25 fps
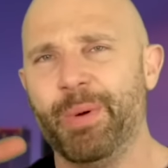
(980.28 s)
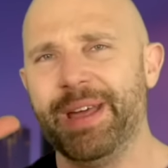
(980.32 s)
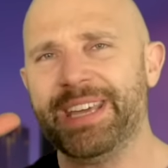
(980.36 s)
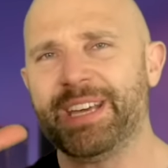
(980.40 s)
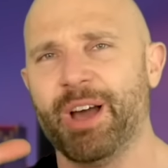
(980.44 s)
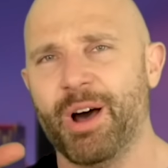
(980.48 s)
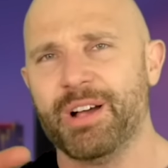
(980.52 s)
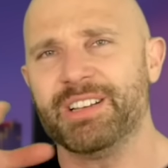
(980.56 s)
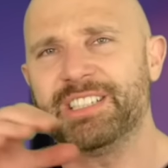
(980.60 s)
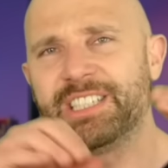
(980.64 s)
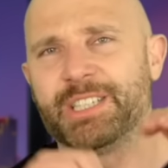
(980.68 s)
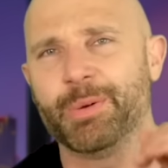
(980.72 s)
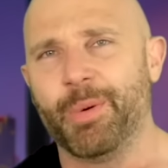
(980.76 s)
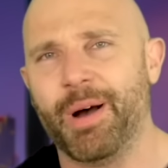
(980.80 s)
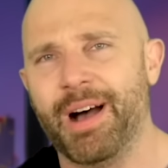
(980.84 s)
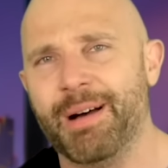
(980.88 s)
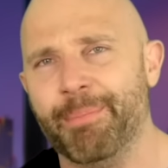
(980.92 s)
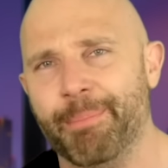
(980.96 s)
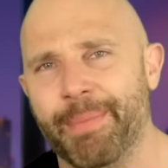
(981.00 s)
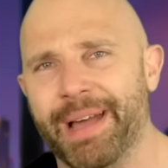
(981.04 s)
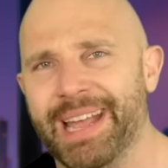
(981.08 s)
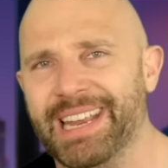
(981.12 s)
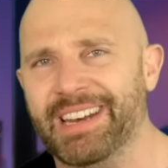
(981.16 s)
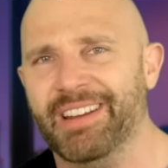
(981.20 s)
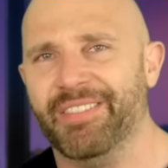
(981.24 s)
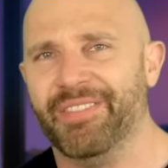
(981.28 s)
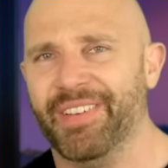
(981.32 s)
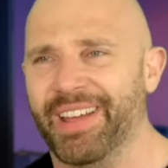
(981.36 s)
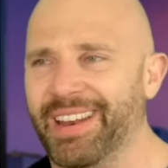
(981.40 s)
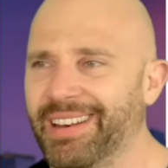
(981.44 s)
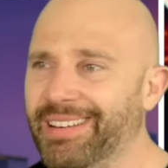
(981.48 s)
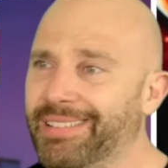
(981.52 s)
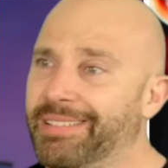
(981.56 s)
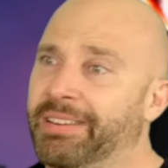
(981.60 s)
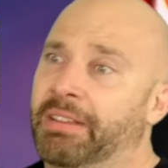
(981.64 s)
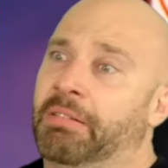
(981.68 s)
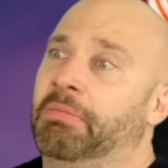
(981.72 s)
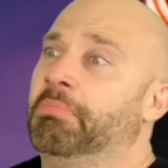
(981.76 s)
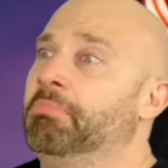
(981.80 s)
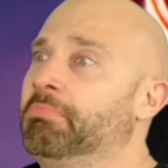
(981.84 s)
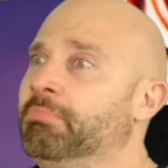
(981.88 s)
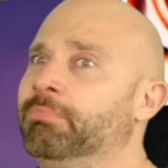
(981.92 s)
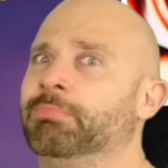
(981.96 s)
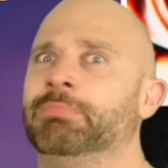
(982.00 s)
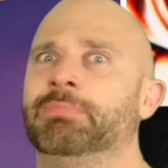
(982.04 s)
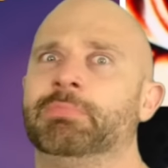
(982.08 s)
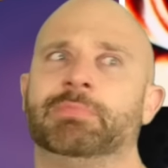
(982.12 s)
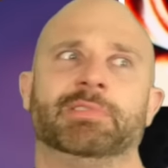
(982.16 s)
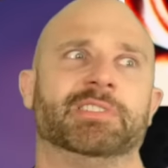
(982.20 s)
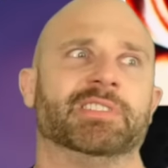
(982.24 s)
we got to our main event,
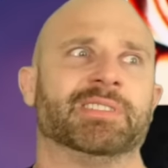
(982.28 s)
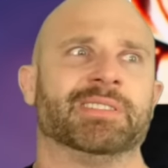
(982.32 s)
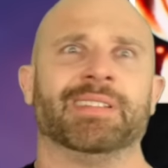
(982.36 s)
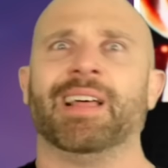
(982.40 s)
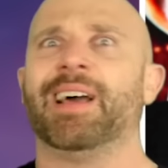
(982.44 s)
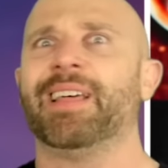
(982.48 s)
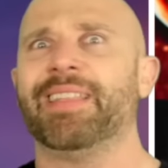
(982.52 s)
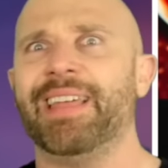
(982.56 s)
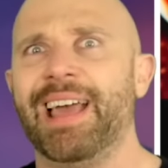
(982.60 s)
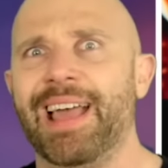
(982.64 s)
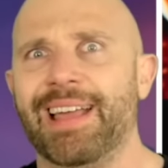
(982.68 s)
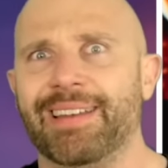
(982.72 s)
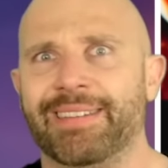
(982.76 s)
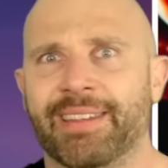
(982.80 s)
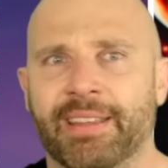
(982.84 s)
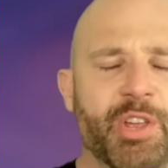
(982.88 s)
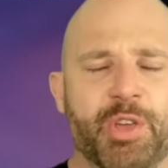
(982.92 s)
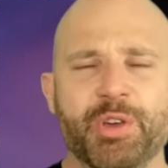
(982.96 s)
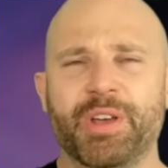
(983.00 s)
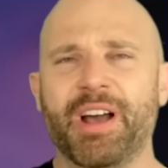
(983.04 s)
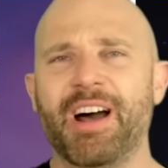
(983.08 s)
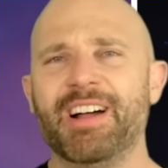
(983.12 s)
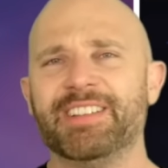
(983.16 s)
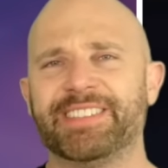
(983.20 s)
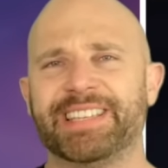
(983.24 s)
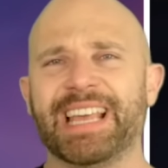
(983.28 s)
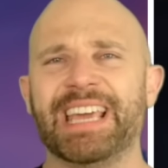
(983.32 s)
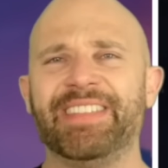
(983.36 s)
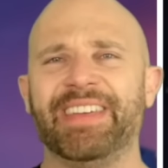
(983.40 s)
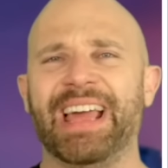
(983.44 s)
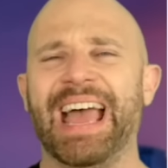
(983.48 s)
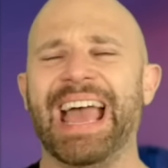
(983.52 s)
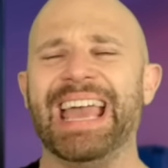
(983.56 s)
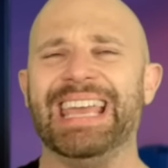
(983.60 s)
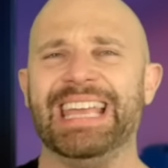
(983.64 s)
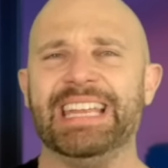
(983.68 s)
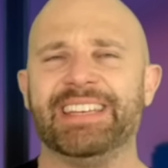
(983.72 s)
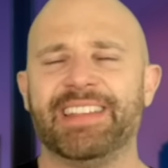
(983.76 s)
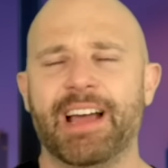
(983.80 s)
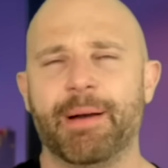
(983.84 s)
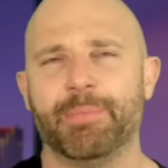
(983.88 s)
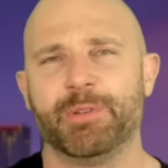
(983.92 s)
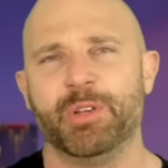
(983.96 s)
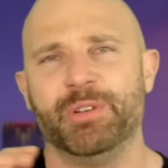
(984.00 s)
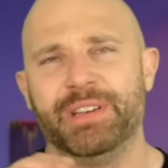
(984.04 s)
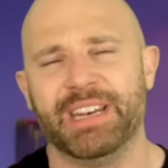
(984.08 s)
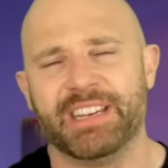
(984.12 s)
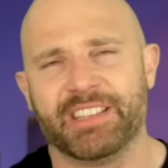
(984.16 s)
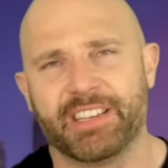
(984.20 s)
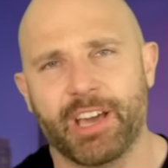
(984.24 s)
just like that. So you can't say that
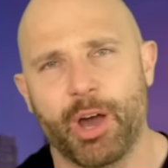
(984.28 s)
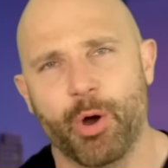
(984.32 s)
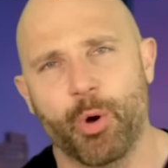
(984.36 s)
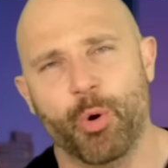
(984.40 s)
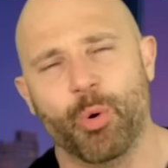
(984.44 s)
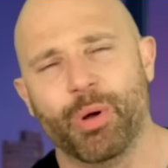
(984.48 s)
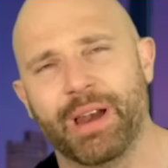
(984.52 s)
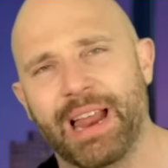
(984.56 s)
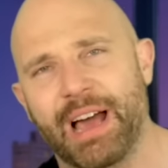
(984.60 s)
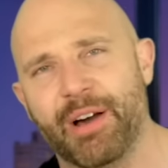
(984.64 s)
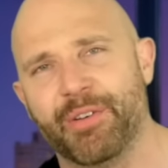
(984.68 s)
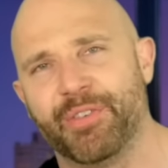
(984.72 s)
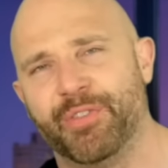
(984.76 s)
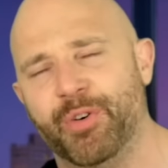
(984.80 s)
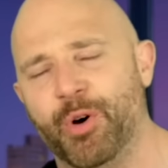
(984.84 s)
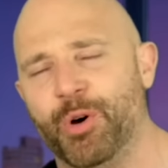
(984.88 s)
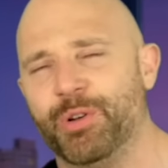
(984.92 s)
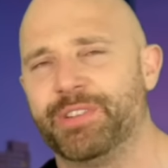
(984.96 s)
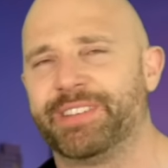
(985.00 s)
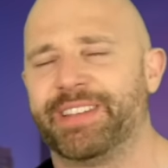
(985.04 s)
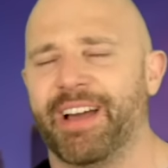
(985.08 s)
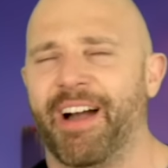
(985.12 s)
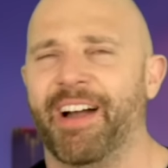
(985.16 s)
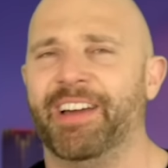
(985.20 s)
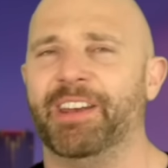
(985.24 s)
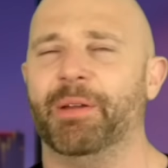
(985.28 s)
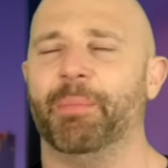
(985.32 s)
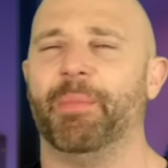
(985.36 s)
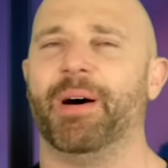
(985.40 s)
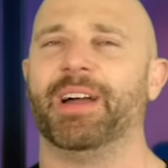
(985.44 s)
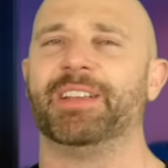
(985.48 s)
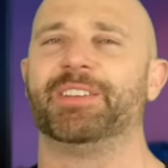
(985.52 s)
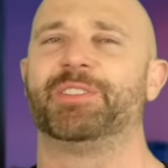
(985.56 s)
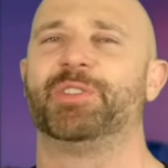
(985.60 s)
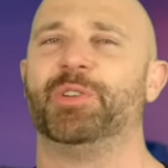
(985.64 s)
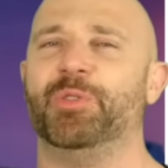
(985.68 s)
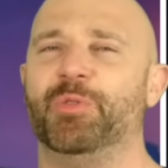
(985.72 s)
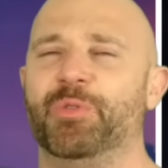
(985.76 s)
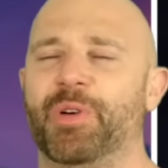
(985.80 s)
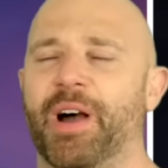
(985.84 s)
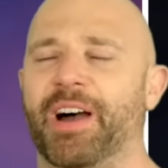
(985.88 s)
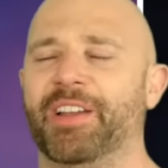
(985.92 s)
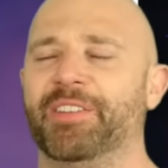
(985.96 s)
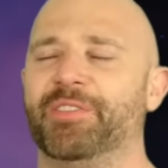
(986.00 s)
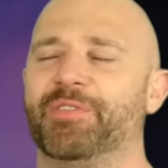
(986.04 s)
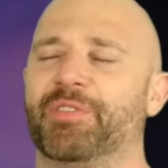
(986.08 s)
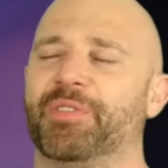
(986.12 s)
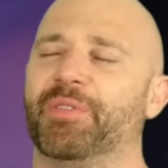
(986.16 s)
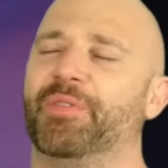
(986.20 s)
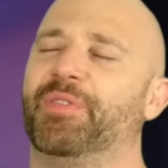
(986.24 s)
AEW didn't go all out for Dynamite
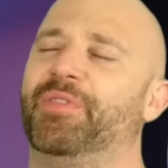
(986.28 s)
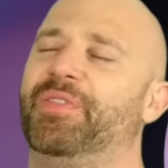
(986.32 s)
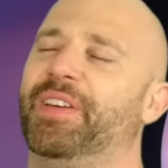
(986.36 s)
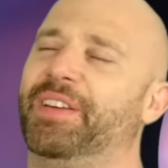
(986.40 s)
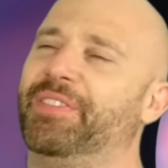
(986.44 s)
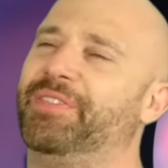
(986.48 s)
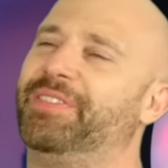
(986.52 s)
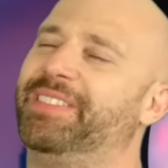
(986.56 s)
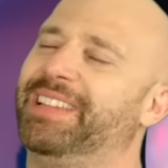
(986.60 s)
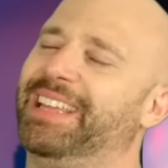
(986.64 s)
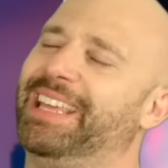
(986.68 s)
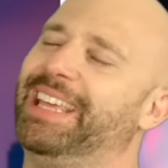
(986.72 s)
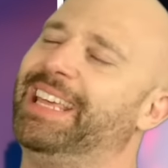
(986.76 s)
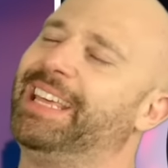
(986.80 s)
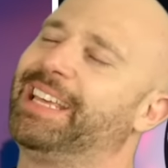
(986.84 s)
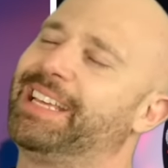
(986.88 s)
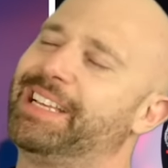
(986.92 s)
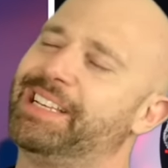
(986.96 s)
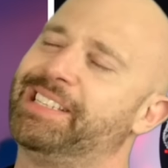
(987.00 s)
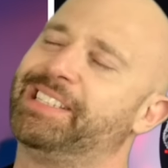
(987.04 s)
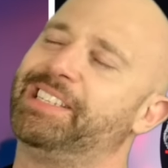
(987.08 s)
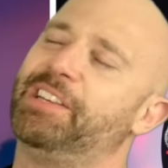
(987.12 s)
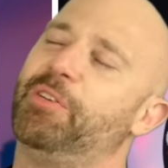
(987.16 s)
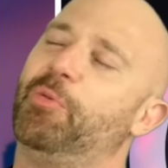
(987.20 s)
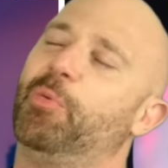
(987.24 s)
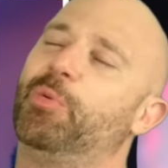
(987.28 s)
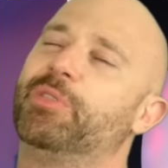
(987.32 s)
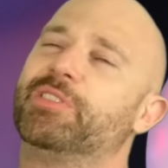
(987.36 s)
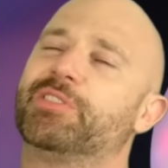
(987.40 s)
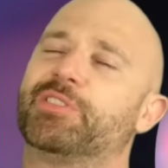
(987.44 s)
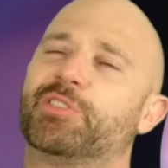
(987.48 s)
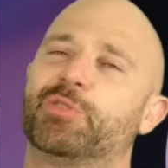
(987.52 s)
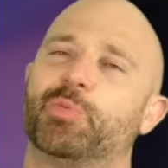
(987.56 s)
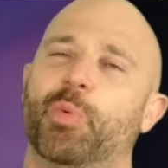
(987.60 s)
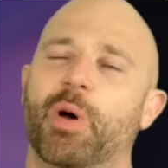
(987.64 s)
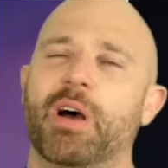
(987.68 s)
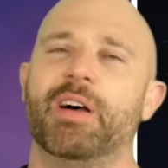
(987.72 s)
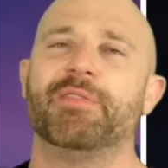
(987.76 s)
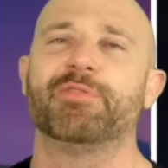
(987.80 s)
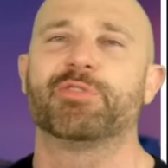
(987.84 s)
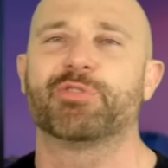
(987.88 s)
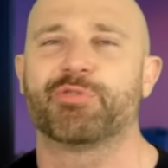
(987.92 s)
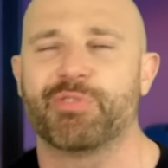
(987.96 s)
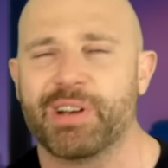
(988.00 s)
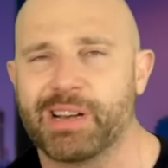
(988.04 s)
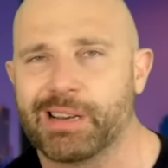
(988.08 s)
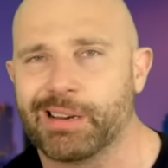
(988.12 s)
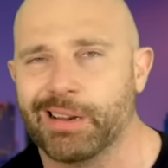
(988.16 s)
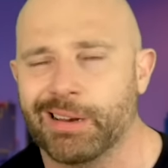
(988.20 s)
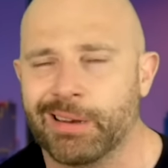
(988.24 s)
250 because it was Swerve
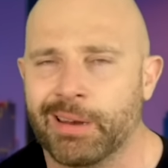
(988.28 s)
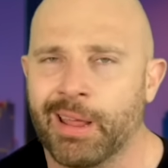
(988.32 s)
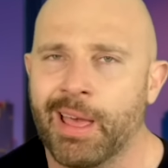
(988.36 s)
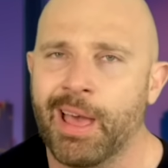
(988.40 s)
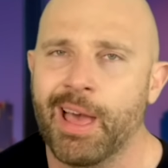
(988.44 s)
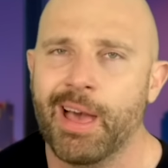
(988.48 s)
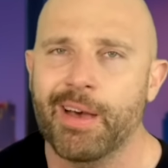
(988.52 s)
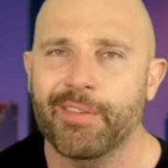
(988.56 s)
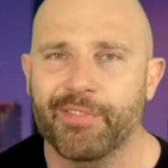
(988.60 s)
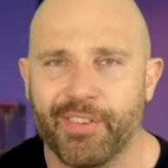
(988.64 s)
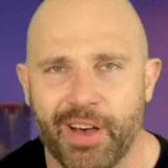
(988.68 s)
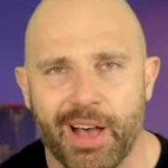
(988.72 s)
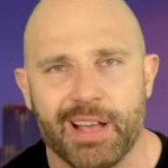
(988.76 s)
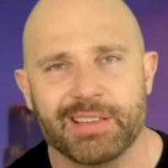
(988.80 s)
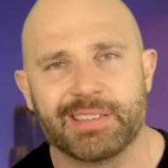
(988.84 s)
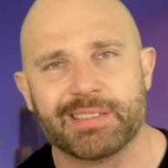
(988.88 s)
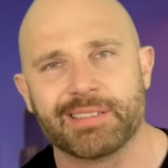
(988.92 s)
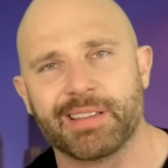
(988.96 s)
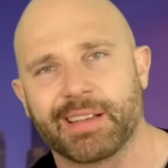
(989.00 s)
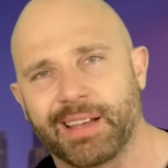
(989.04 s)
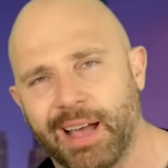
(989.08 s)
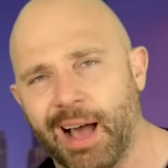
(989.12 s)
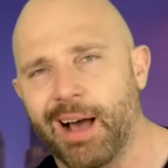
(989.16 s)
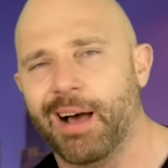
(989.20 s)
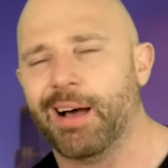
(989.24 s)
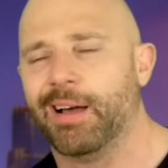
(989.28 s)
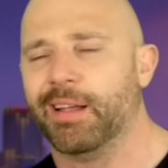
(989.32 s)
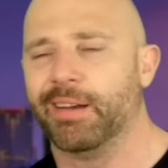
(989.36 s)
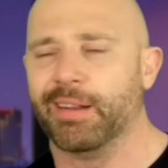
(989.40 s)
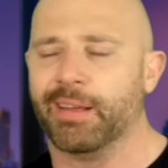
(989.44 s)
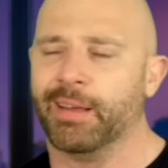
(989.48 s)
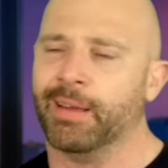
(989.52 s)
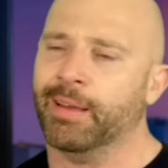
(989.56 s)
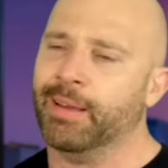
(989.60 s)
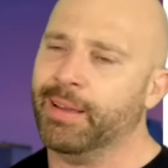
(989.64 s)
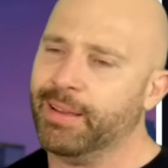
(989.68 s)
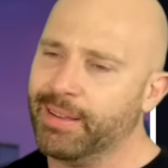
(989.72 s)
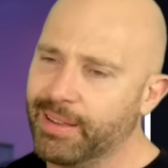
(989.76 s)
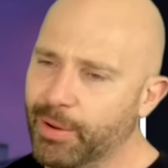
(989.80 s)
Strickland versus Okada.